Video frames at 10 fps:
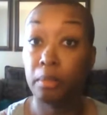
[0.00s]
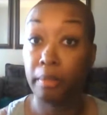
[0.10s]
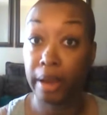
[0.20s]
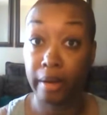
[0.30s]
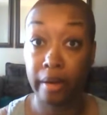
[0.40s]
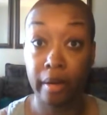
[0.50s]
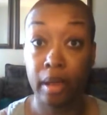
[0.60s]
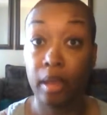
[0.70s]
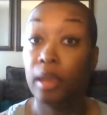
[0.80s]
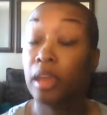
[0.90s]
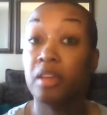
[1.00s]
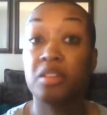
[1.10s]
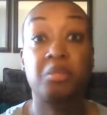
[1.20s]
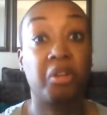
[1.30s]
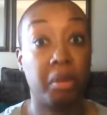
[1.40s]
Mer carry
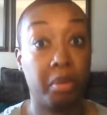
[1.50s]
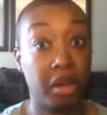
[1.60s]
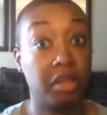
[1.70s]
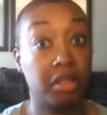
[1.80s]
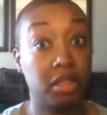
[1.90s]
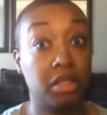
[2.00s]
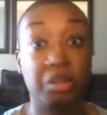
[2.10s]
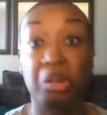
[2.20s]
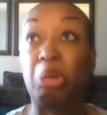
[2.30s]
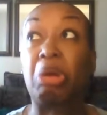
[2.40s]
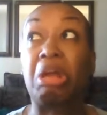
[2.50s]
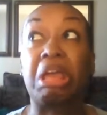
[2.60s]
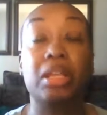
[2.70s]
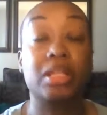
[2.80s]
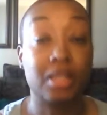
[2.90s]
some great products.
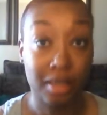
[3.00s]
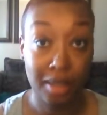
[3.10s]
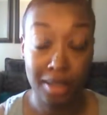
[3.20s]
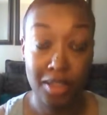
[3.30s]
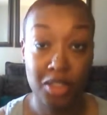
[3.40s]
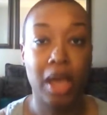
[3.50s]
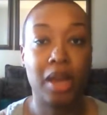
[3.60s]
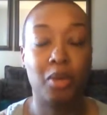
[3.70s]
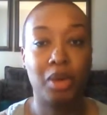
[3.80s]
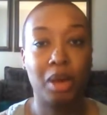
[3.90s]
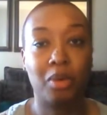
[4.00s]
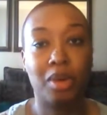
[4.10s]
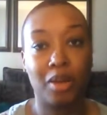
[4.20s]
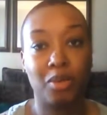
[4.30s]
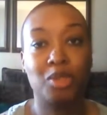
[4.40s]
Great. So I don't
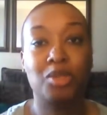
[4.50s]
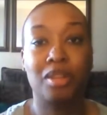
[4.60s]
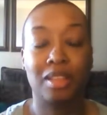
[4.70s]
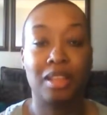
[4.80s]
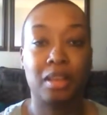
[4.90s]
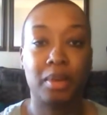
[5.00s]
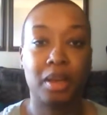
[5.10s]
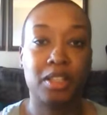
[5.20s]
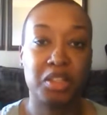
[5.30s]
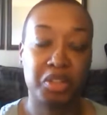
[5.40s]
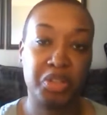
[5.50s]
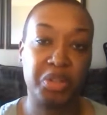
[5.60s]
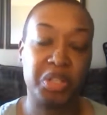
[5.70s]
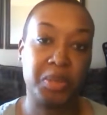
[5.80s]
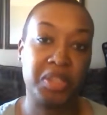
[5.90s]
want you to think that because they're so
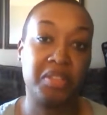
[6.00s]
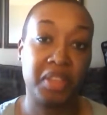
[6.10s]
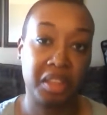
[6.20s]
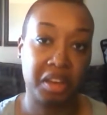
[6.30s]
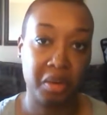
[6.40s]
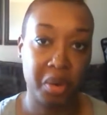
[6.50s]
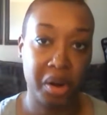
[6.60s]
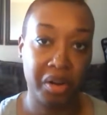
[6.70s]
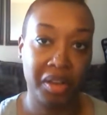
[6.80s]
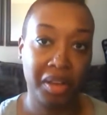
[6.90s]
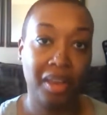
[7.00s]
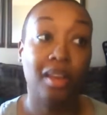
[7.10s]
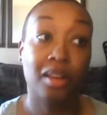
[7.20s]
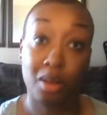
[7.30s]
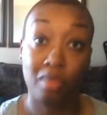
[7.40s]
expensive that they don't work.
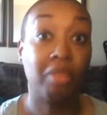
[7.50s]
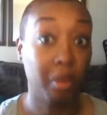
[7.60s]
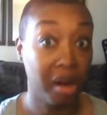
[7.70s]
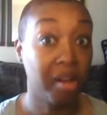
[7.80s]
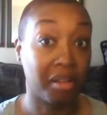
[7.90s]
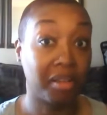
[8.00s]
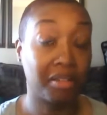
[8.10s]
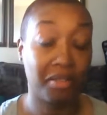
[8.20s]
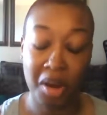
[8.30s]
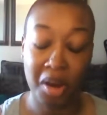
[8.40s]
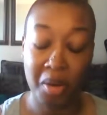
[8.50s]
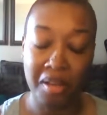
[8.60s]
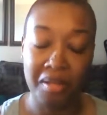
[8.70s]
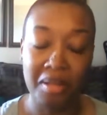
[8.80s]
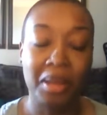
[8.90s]
No, they work very well.